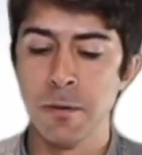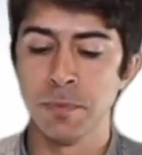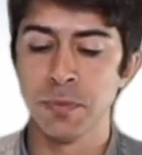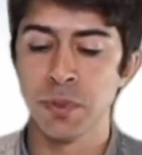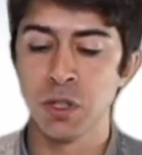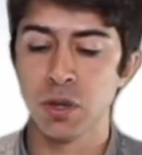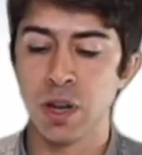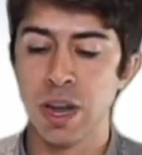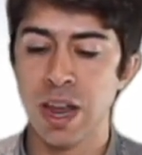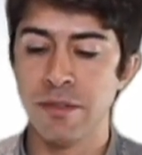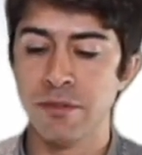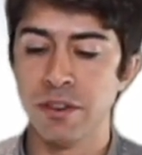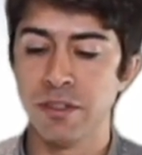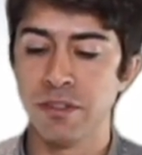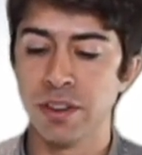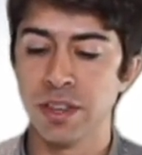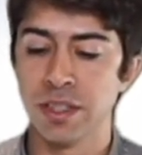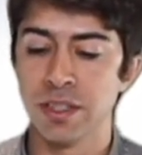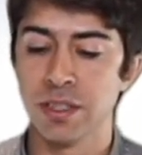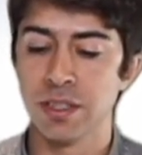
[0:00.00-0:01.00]
So
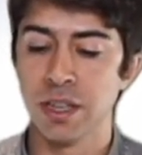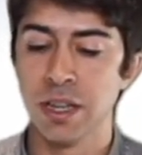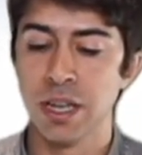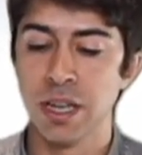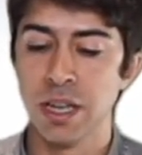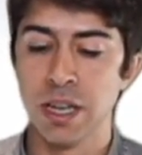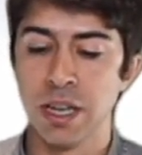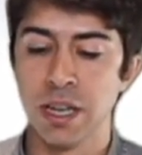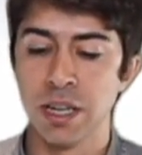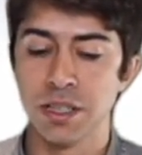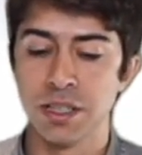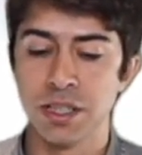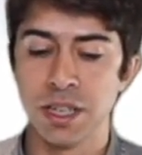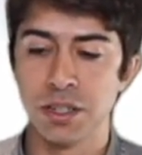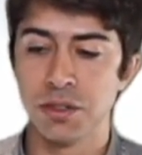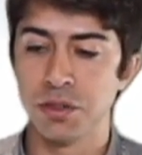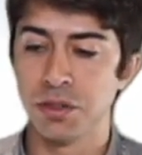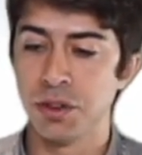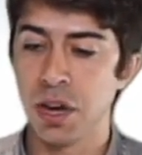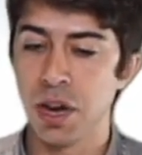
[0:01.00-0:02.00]
everything's is set
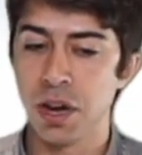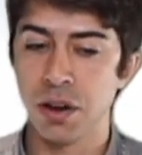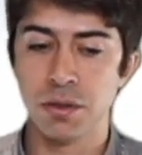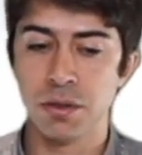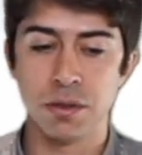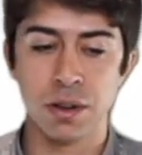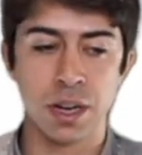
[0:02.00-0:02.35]
to go.